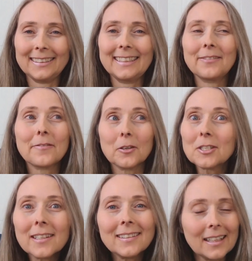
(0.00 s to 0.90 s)
The
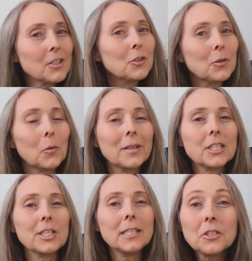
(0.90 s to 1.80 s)
first thing that you're going
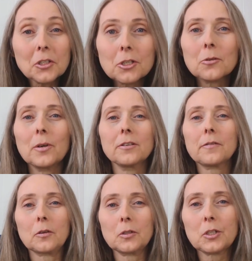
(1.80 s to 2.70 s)
to need to do when you
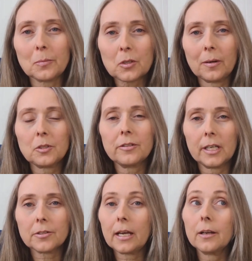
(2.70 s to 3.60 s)
first subscribe to
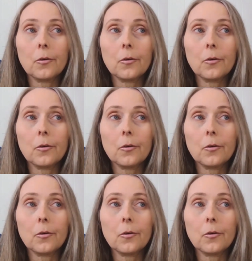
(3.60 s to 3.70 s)
the EOScan,